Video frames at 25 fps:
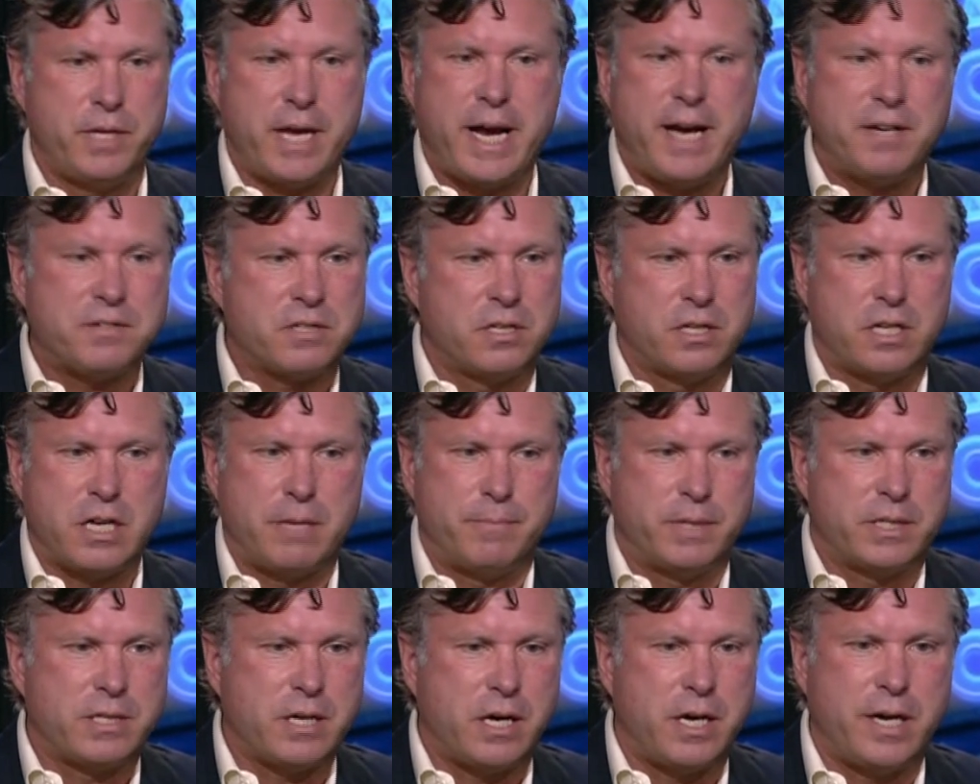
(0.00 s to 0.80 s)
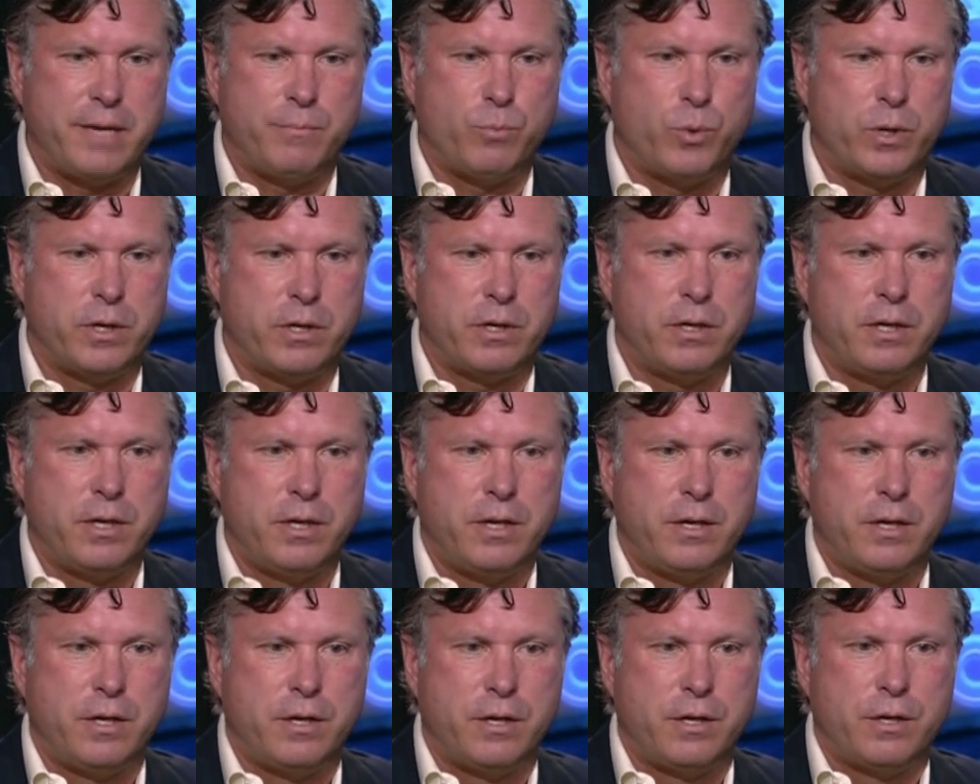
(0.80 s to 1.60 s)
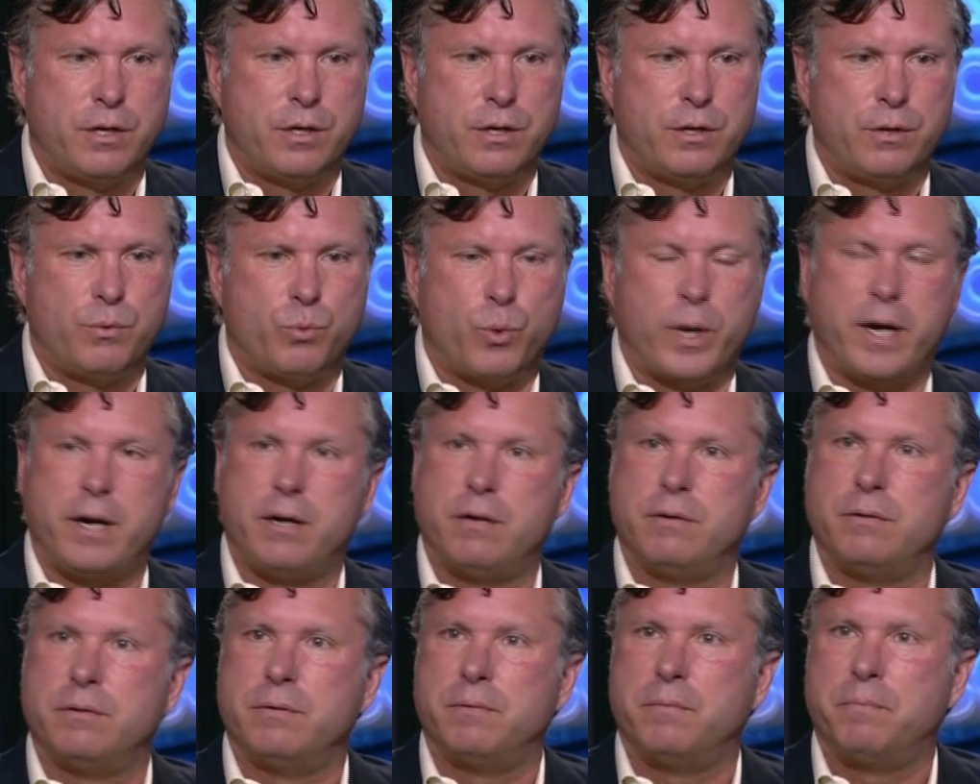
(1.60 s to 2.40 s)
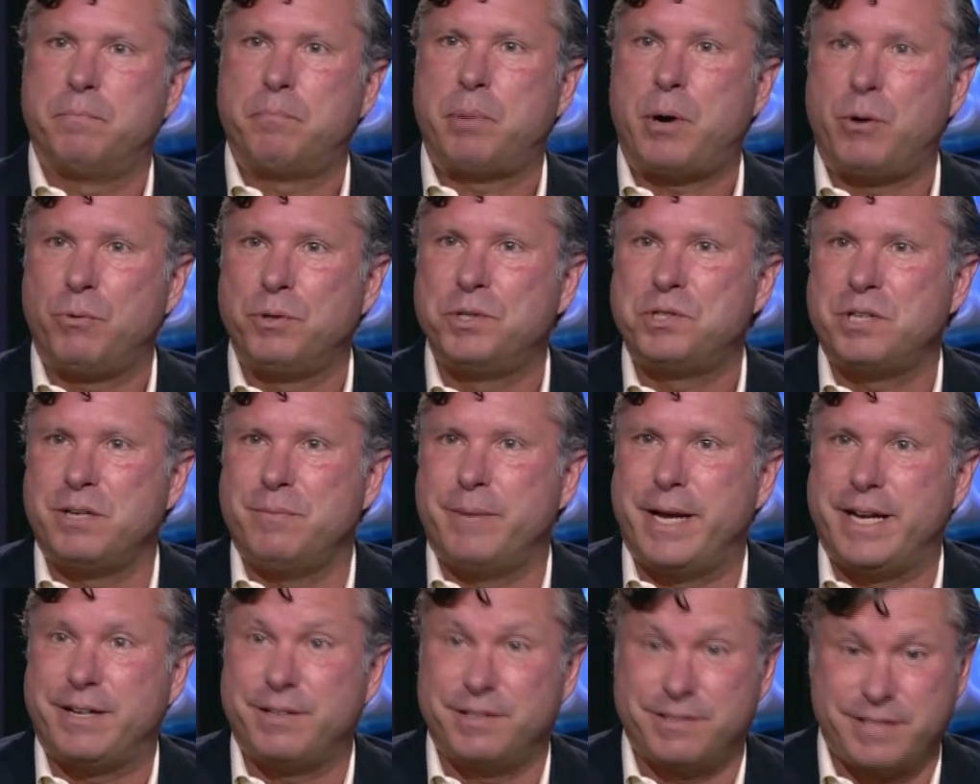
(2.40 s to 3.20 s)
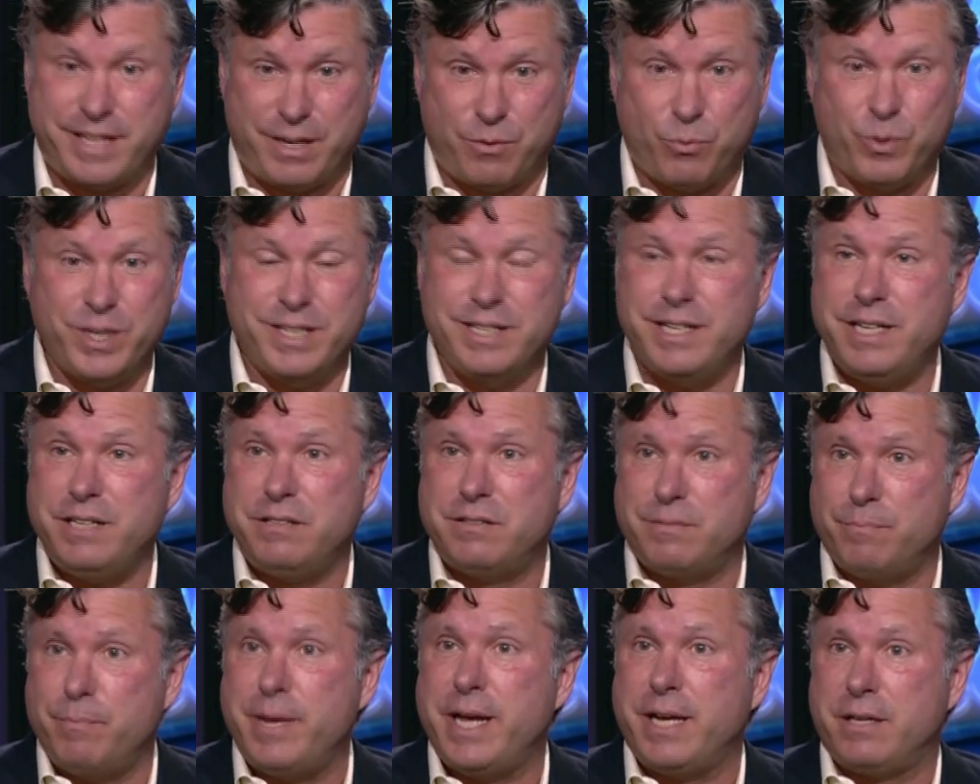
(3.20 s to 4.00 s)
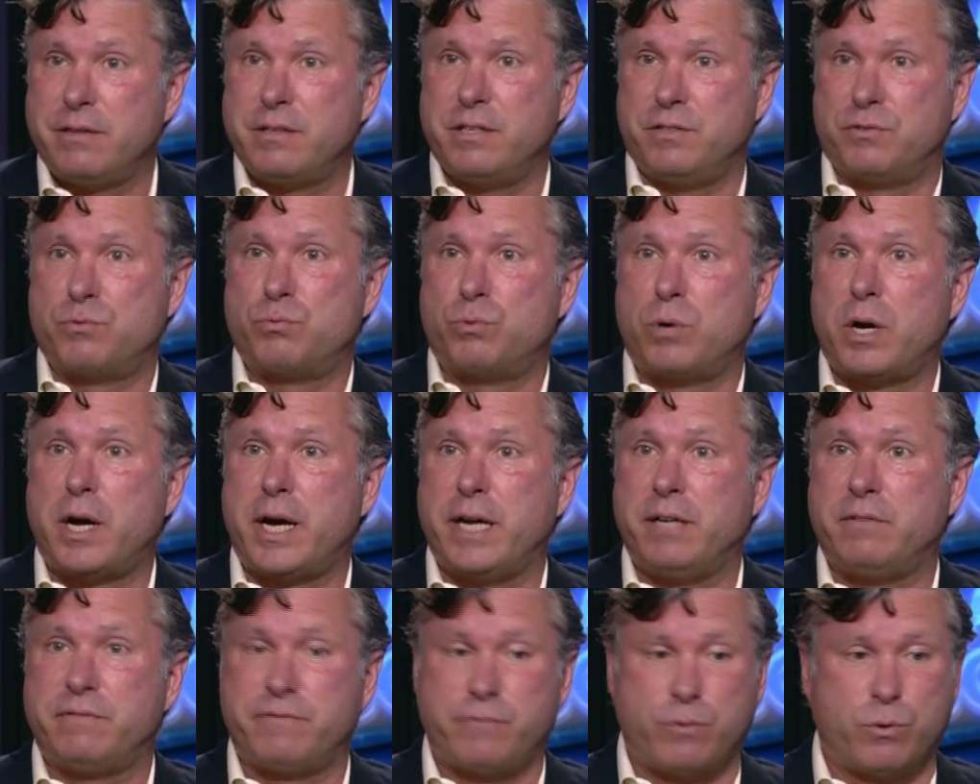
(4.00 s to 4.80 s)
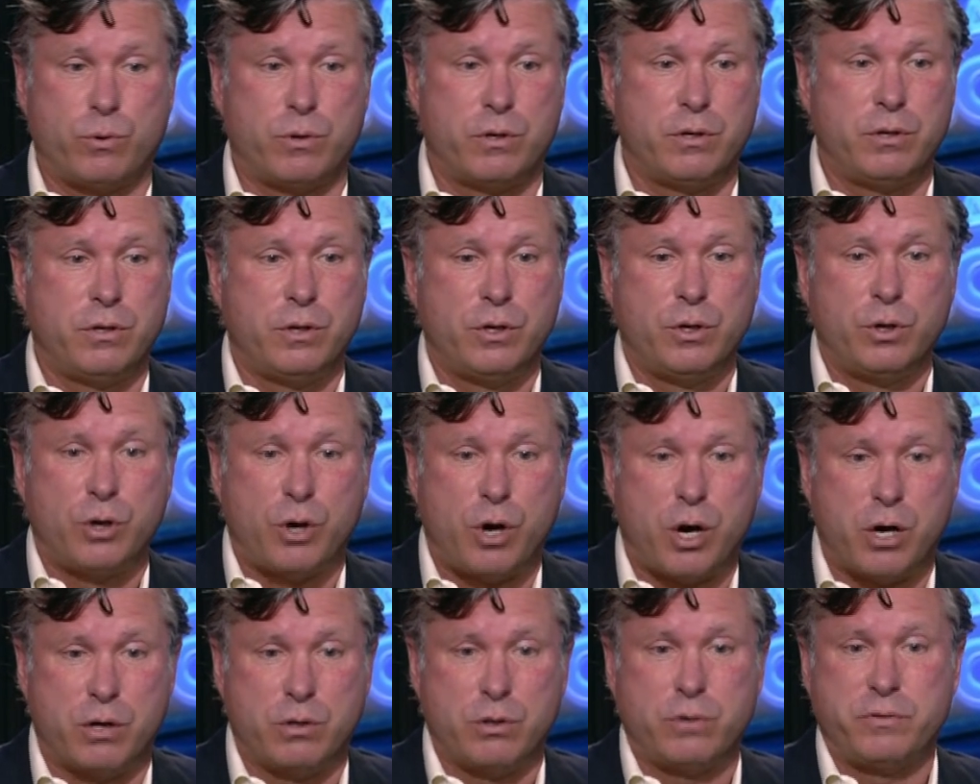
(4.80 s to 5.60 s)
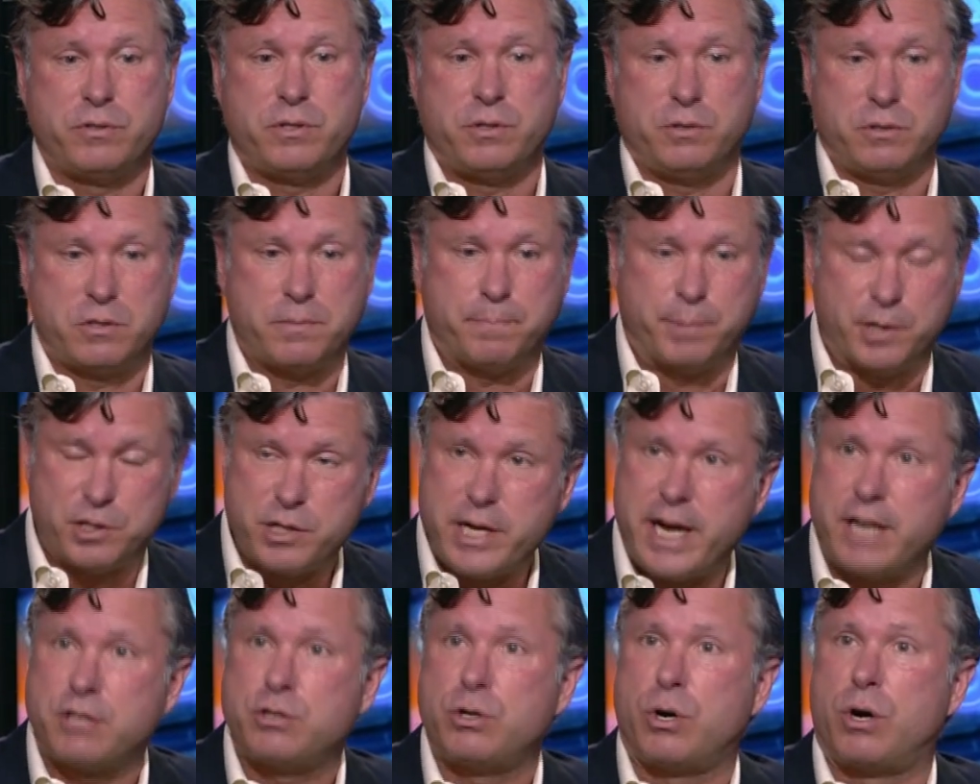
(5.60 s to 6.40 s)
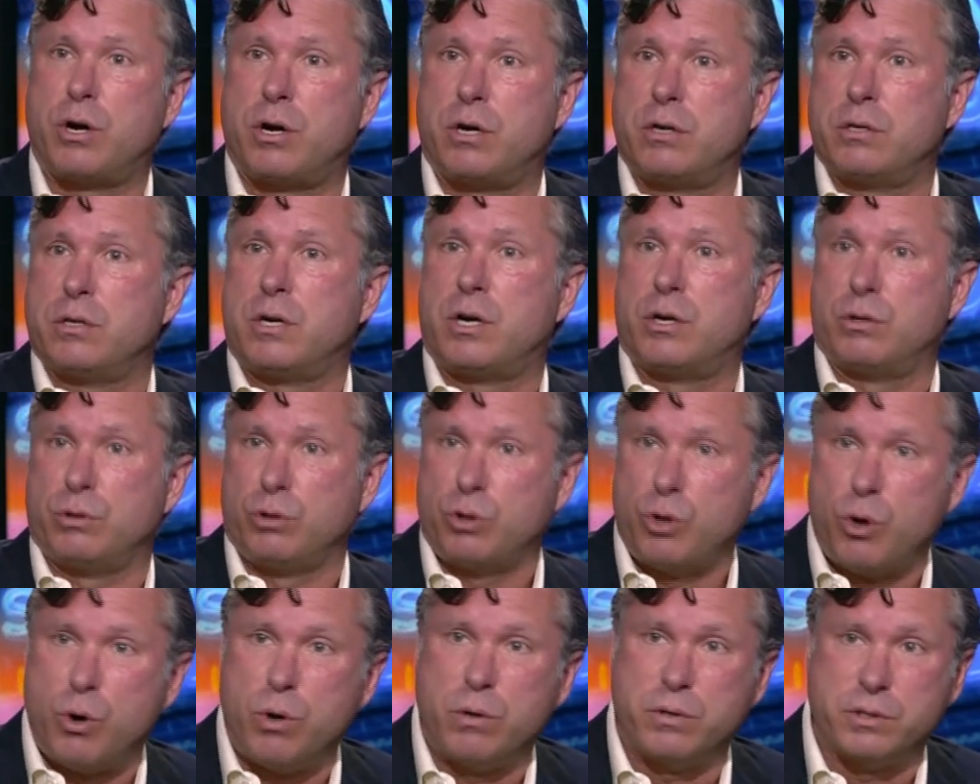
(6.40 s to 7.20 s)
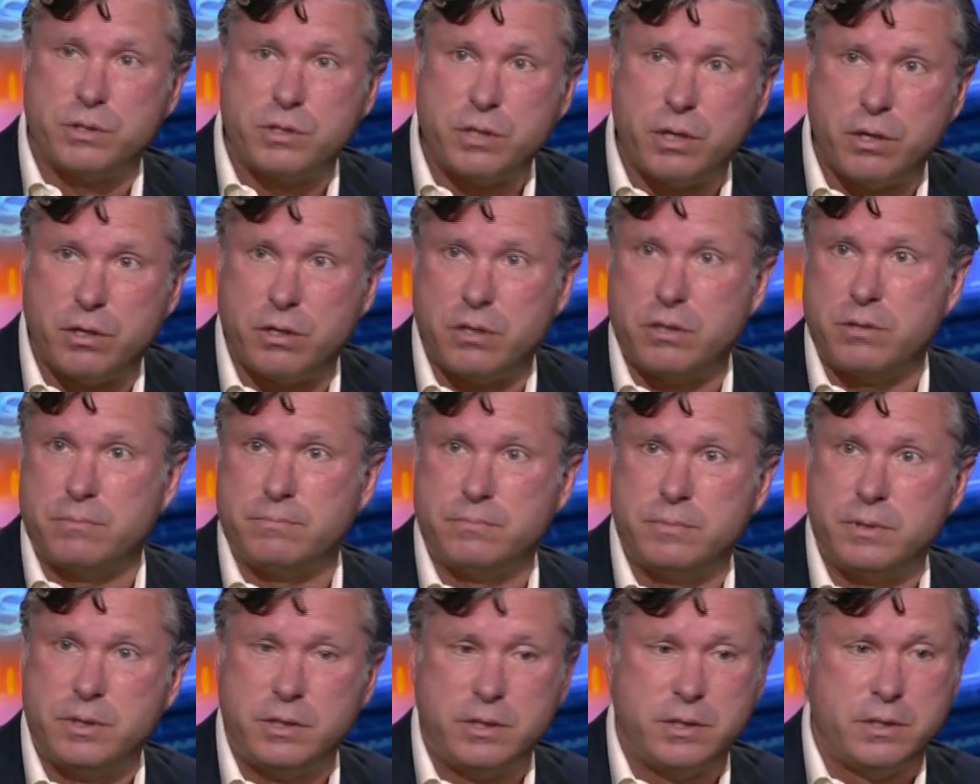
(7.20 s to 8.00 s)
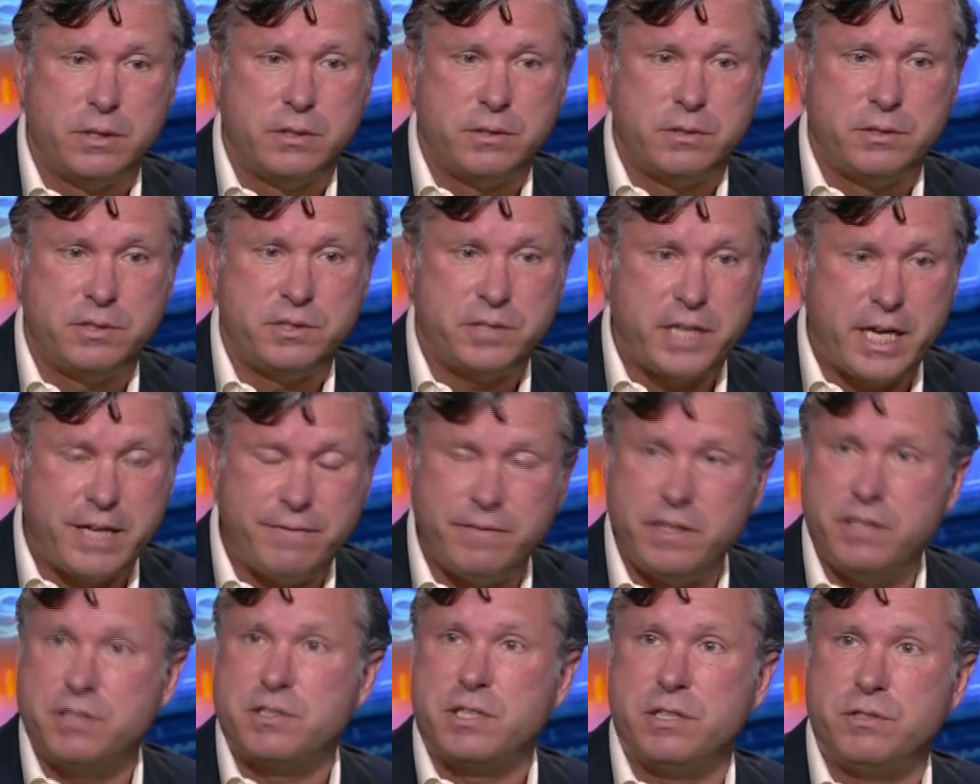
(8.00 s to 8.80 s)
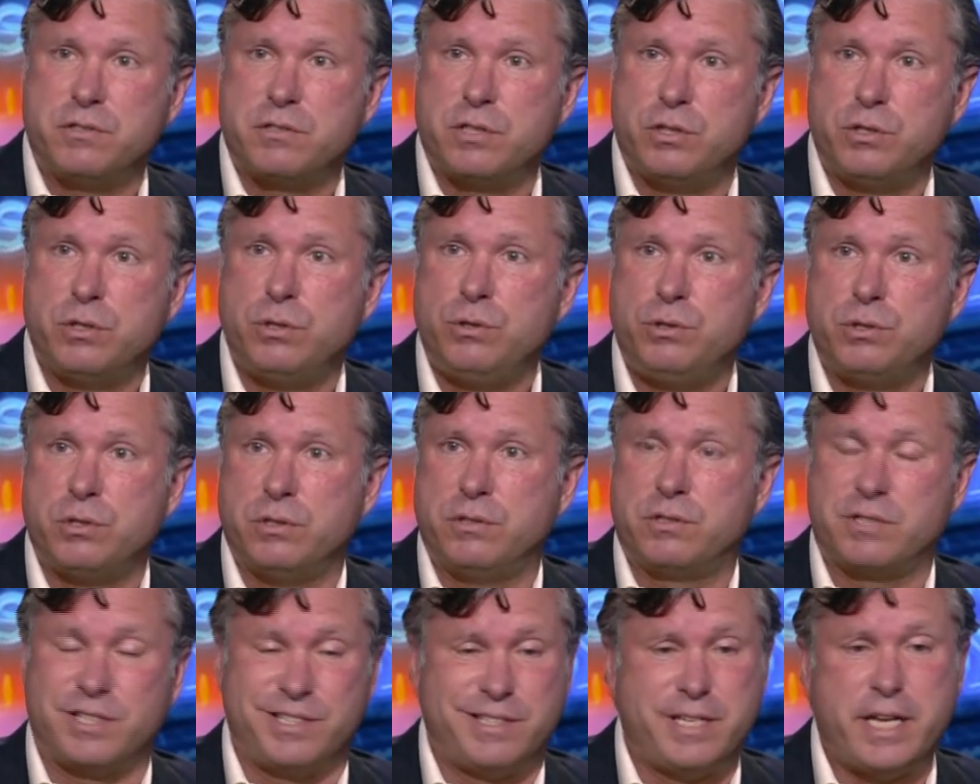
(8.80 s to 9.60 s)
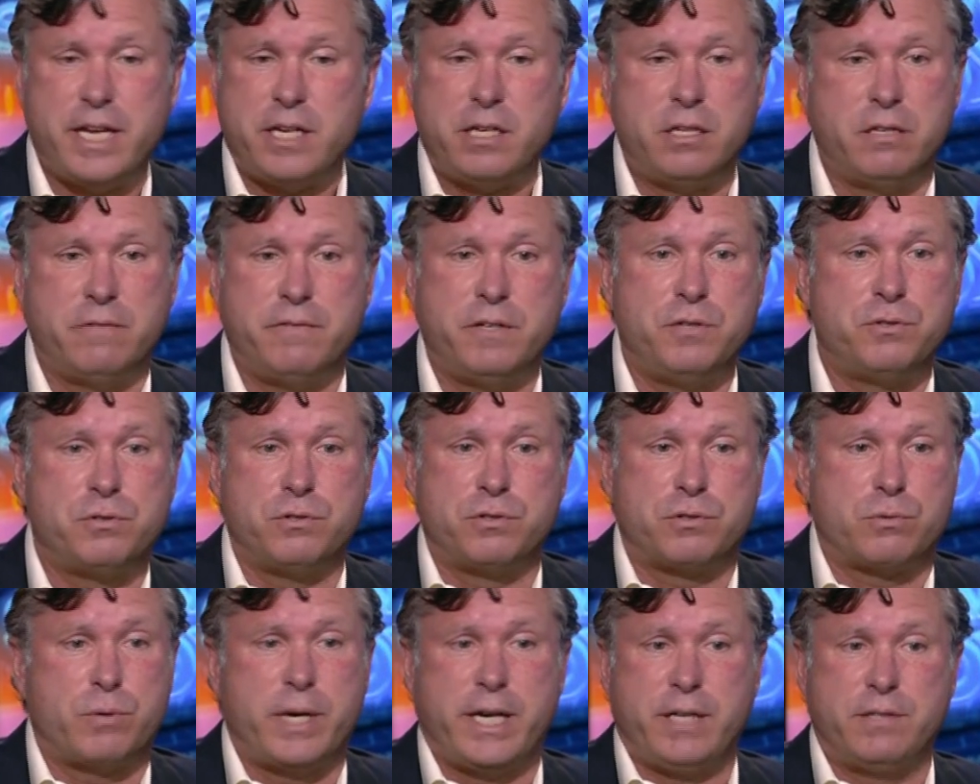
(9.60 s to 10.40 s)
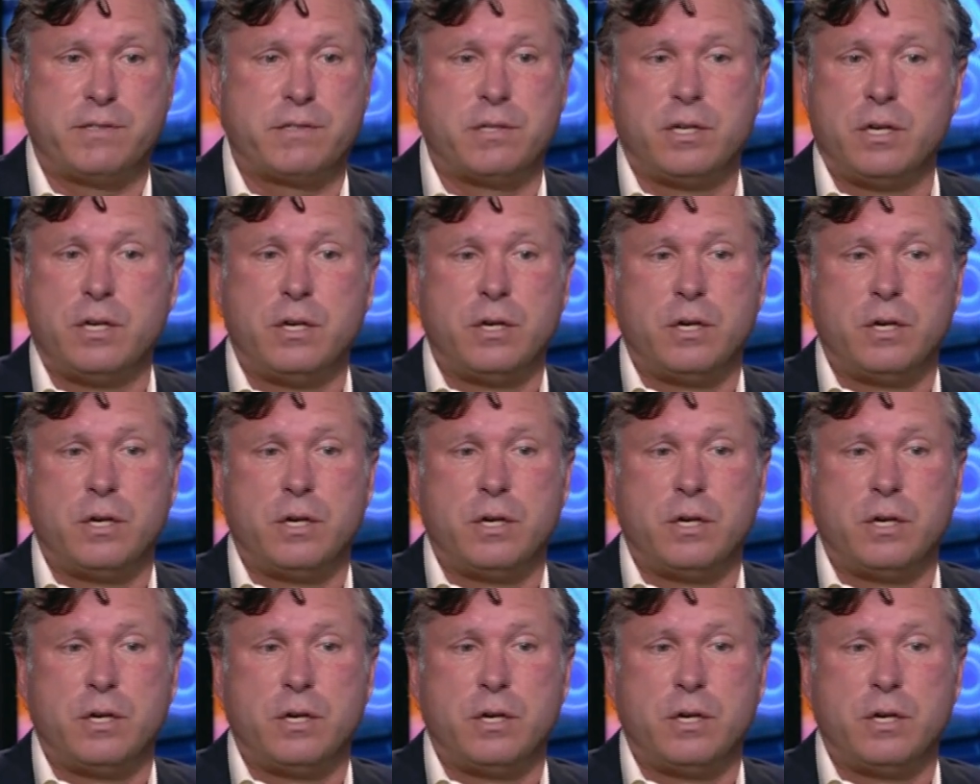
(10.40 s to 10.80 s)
has to come a time where policymakers think we need to make this right to protect our long-term savings institutions, because negative interest rates,